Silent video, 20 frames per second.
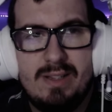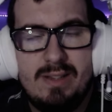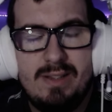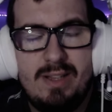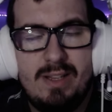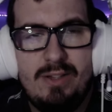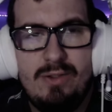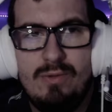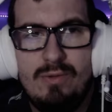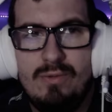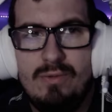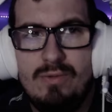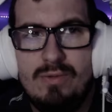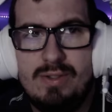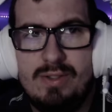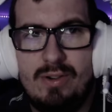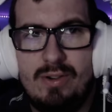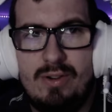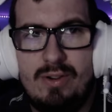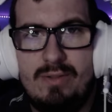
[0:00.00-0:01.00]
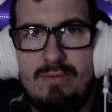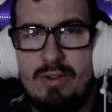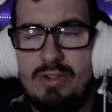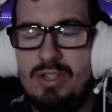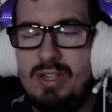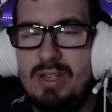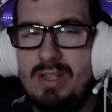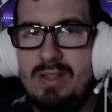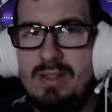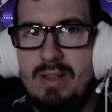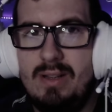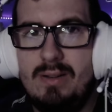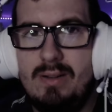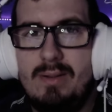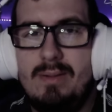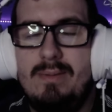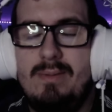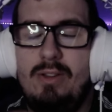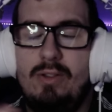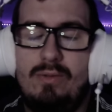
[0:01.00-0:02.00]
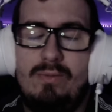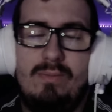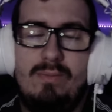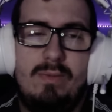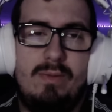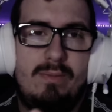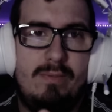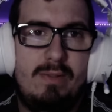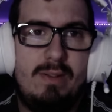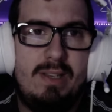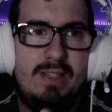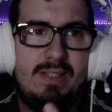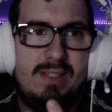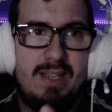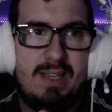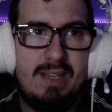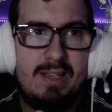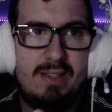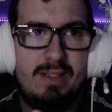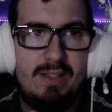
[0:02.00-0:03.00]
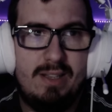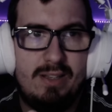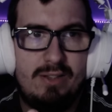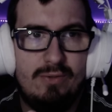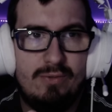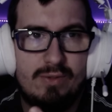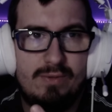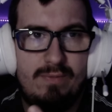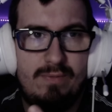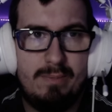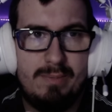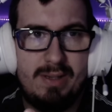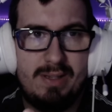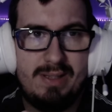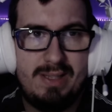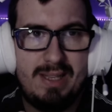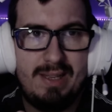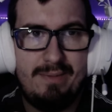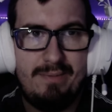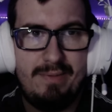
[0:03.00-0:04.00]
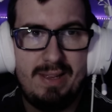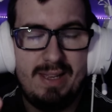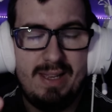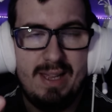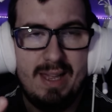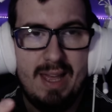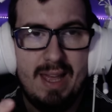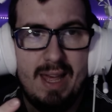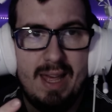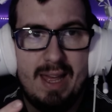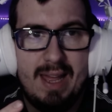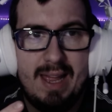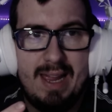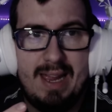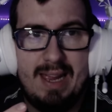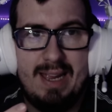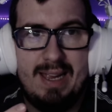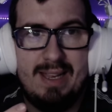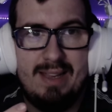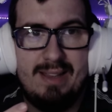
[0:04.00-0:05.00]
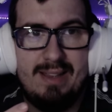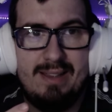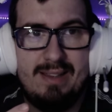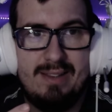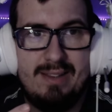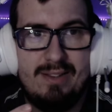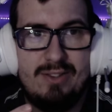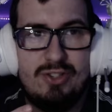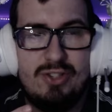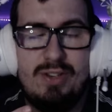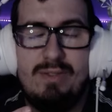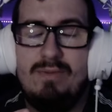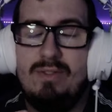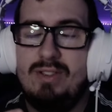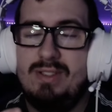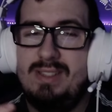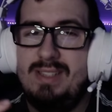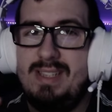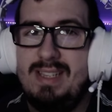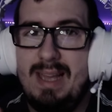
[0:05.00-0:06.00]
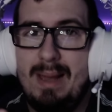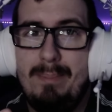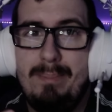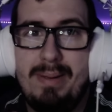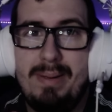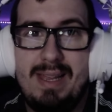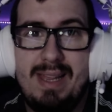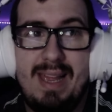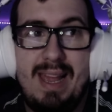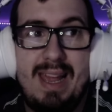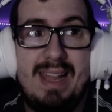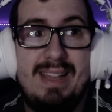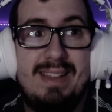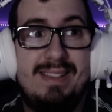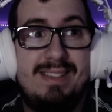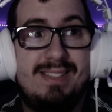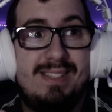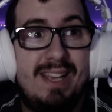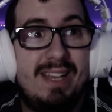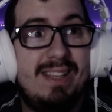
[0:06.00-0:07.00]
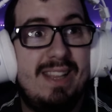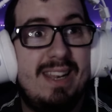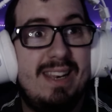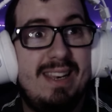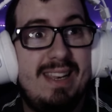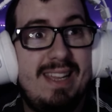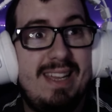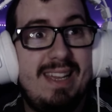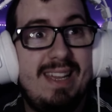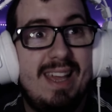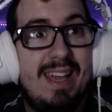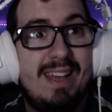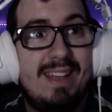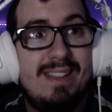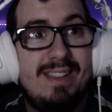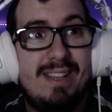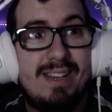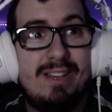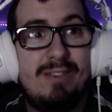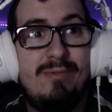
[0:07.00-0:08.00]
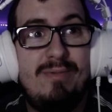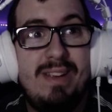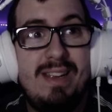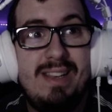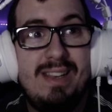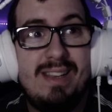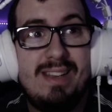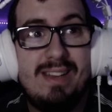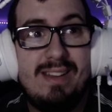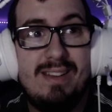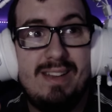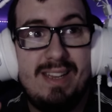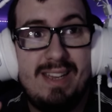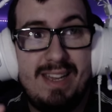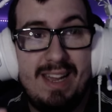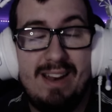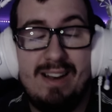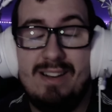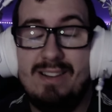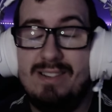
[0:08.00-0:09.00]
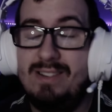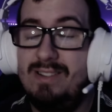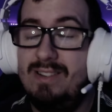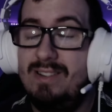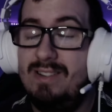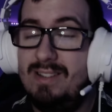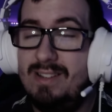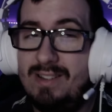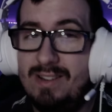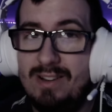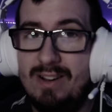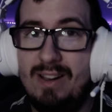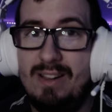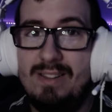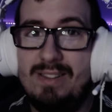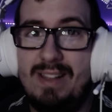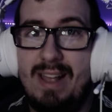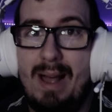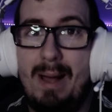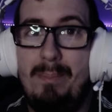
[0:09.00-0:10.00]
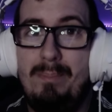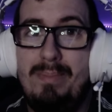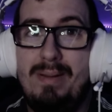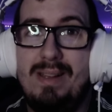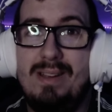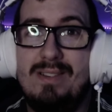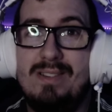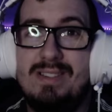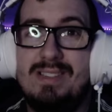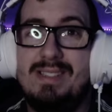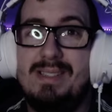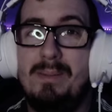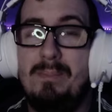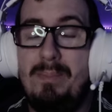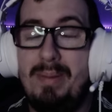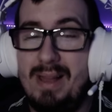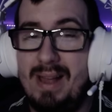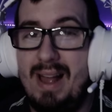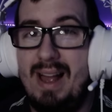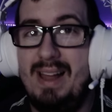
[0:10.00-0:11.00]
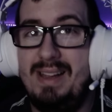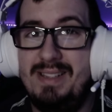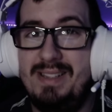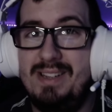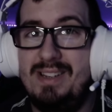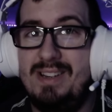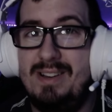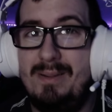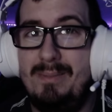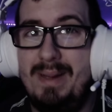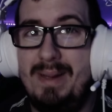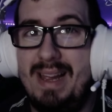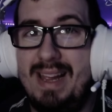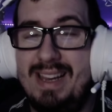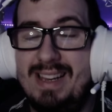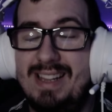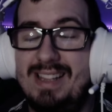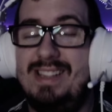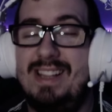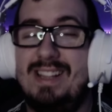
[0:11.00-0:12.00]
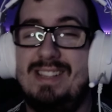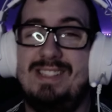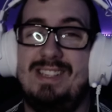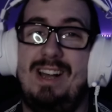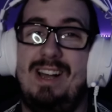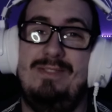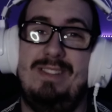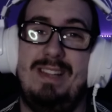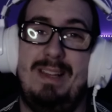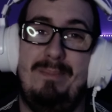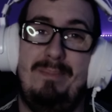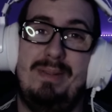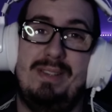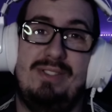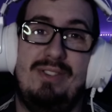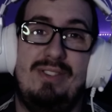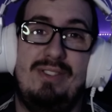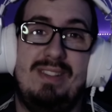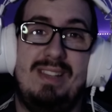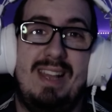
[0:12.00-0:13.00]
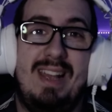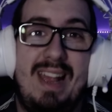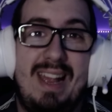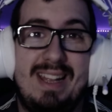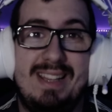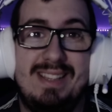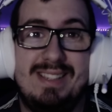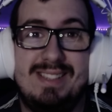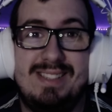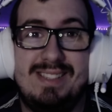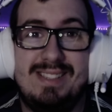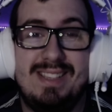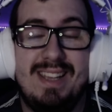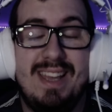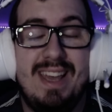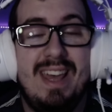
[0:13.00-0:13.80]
the news, or watching, not listening the news from the TV, and she was happy, and suddenly the green-haired girl appears behind her, man, and that's how the episode ends.